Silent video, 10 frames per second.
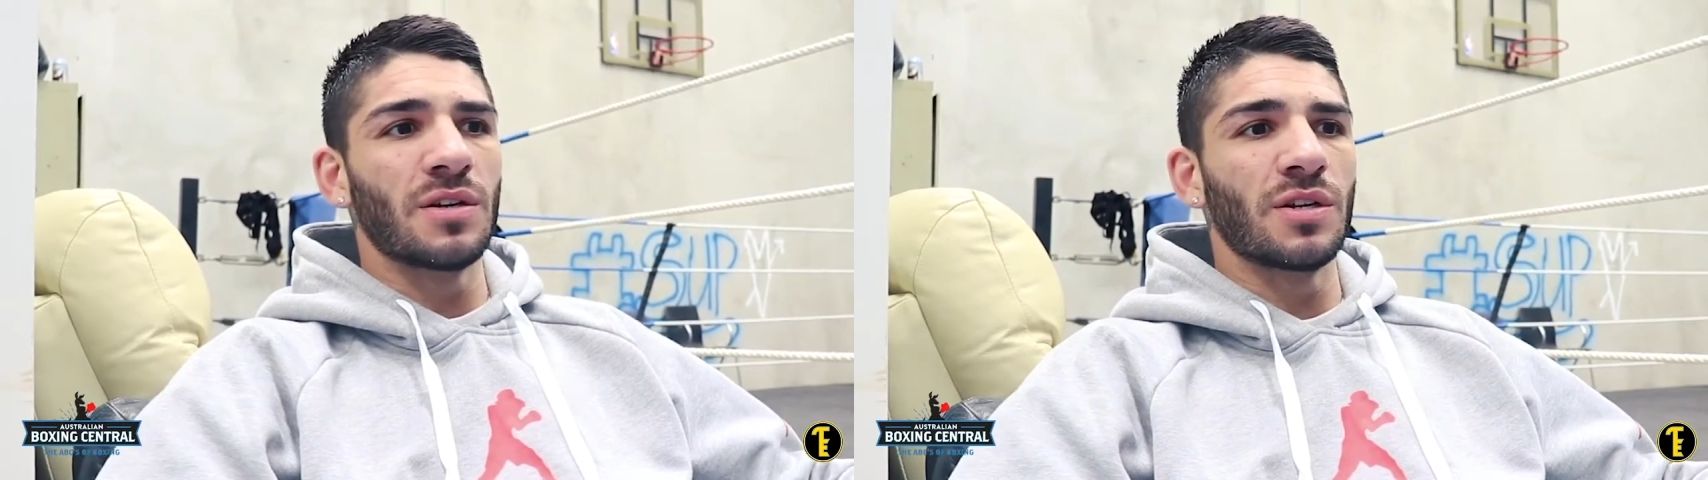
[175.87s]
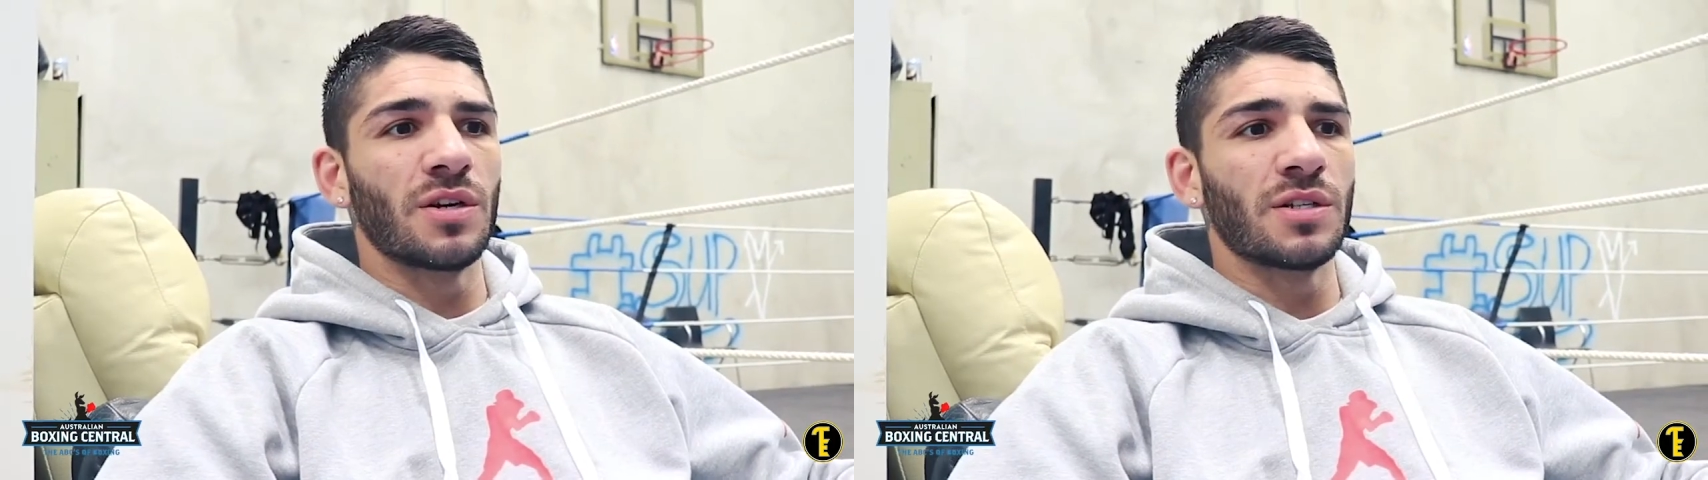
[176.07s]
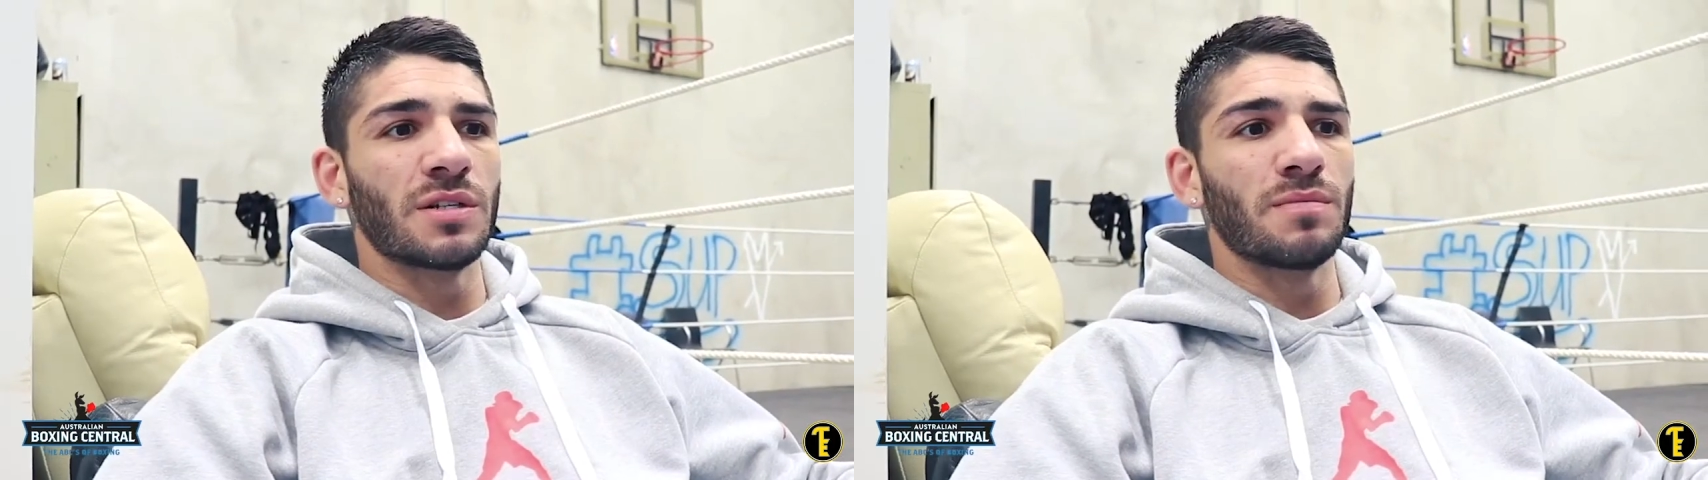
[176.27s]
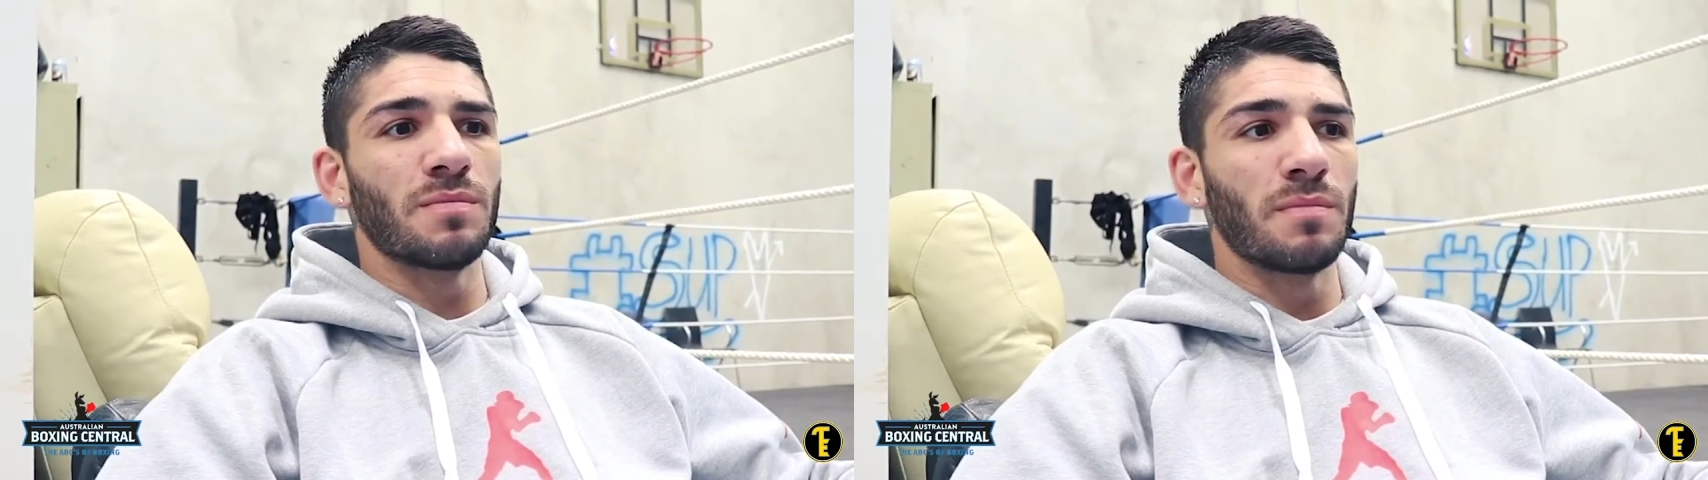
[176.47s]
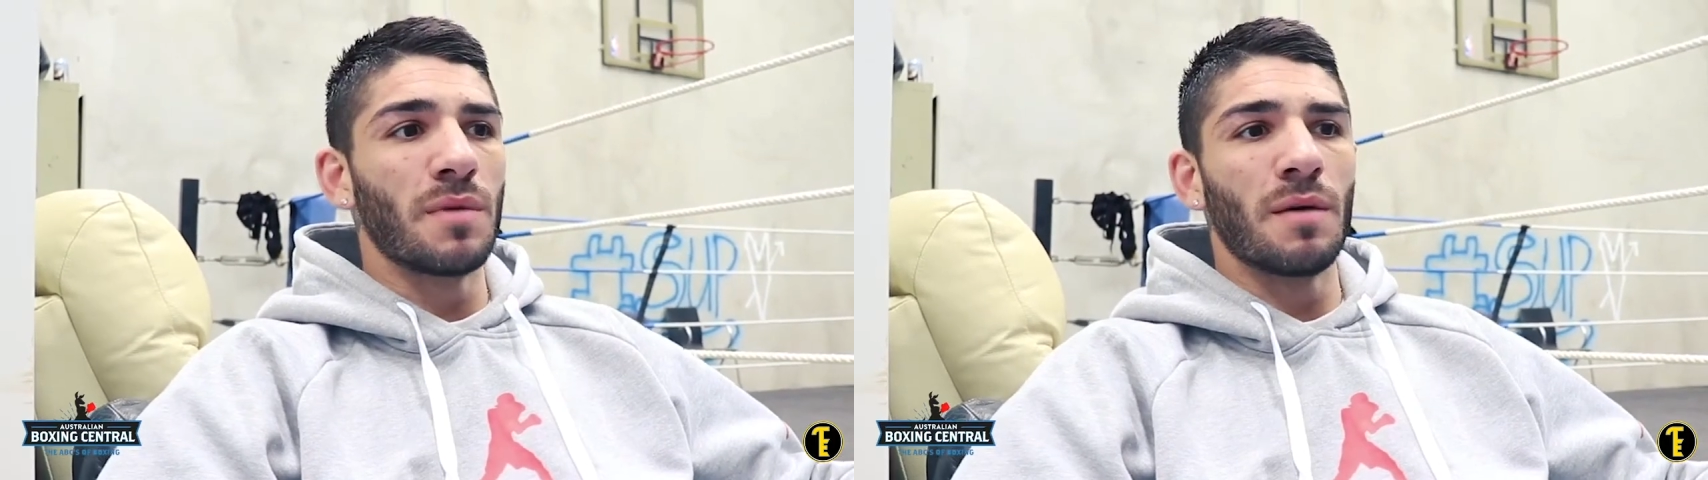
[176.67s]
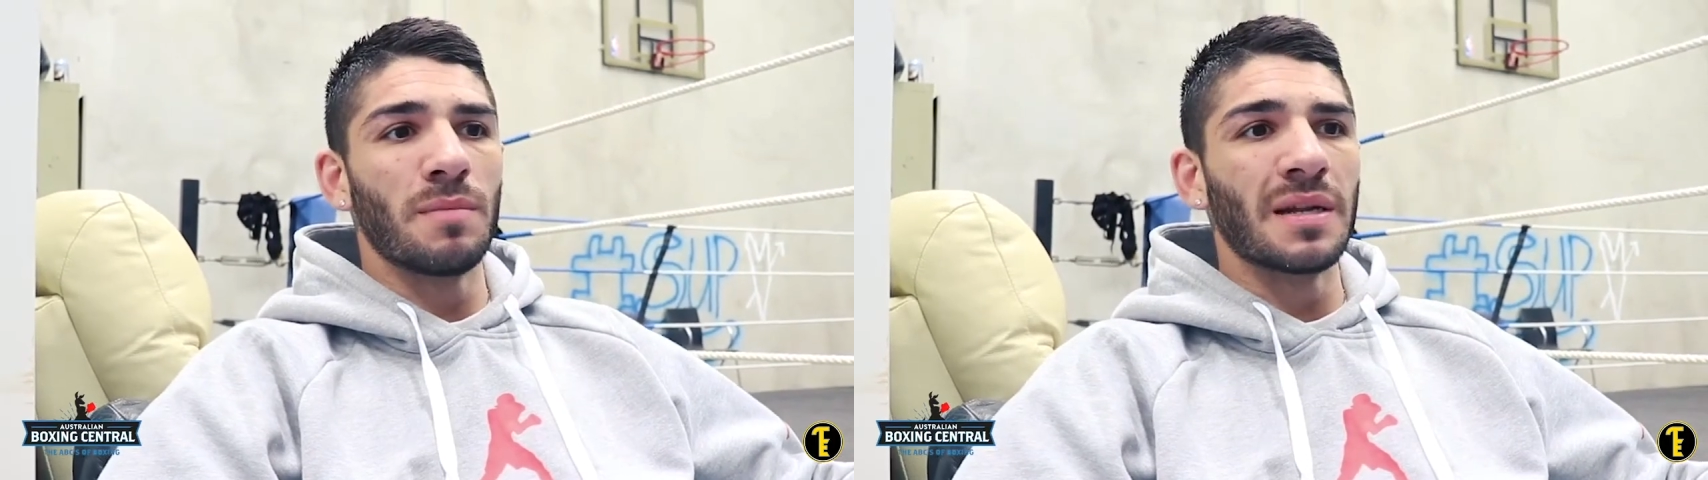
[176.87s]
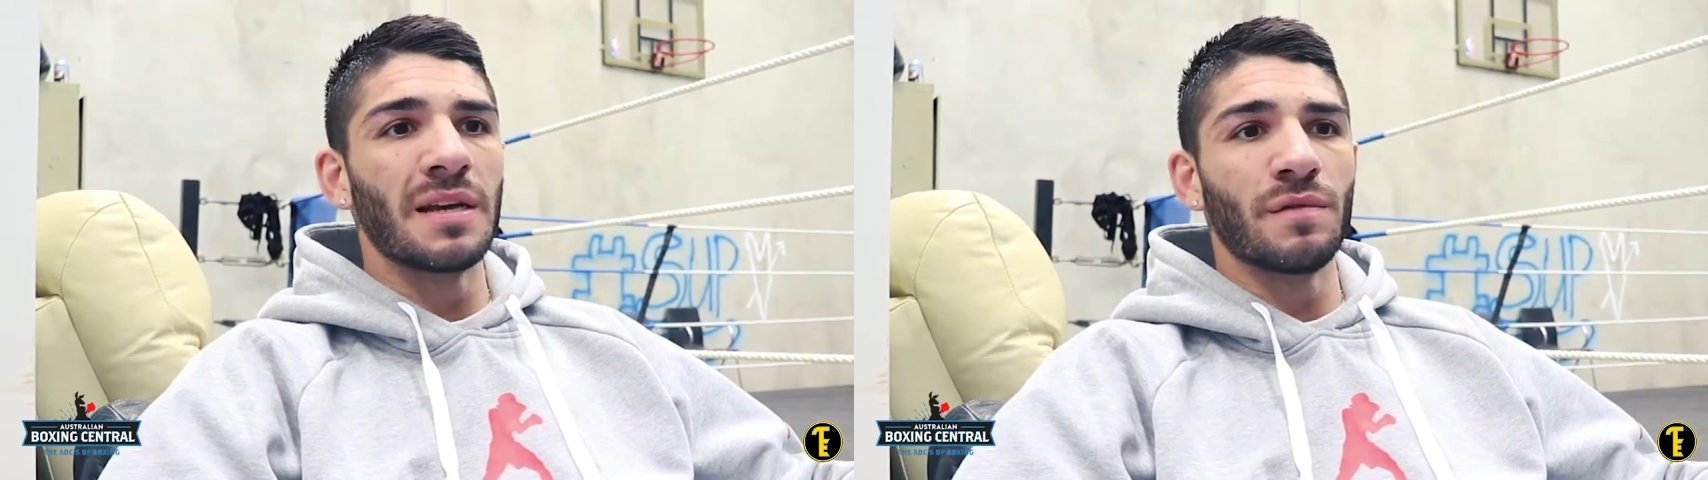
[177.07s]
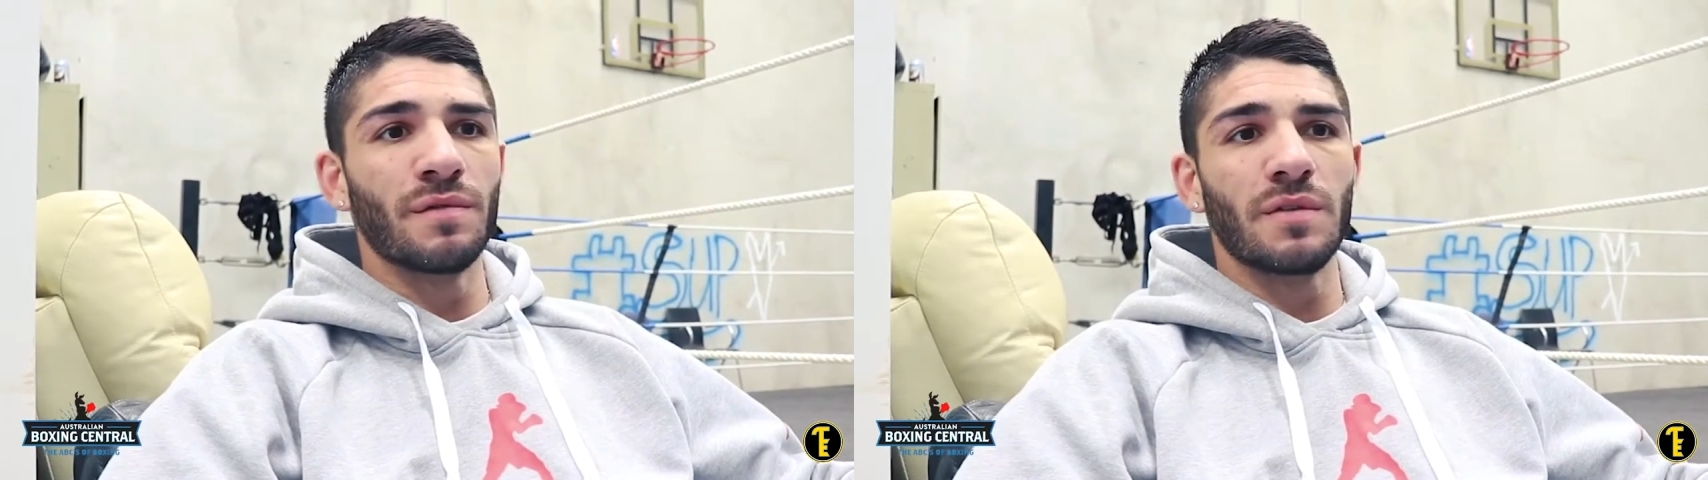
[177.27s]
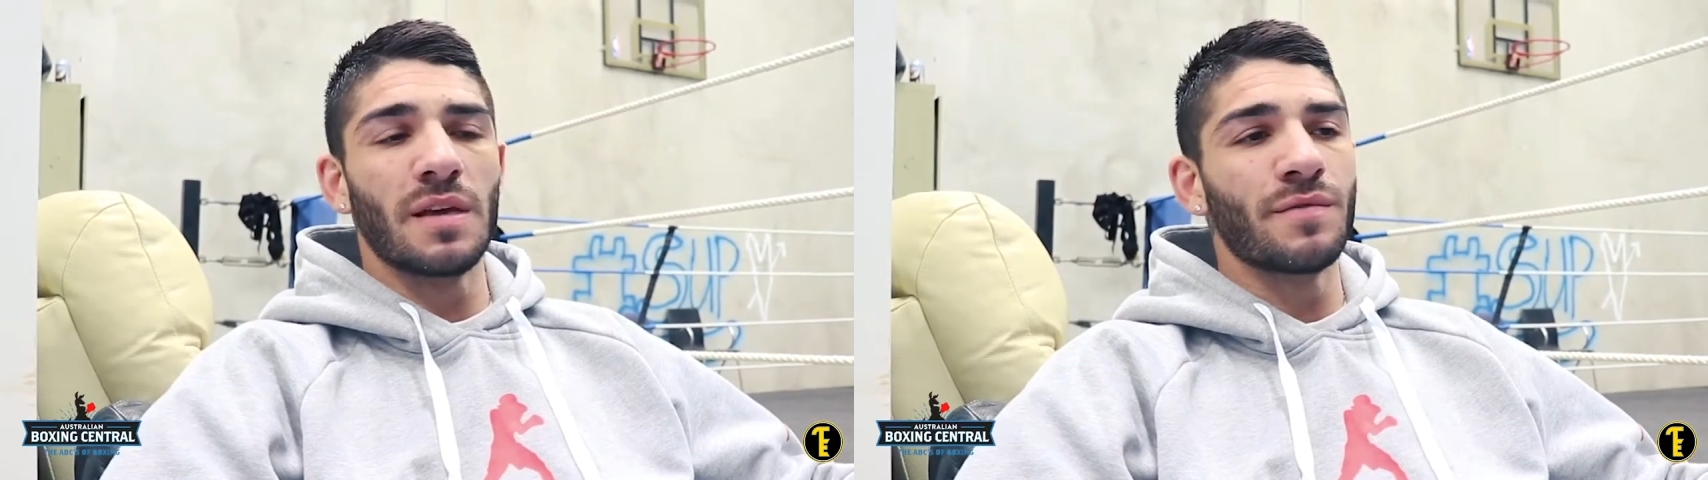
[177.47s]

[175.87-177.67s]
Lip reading: I believe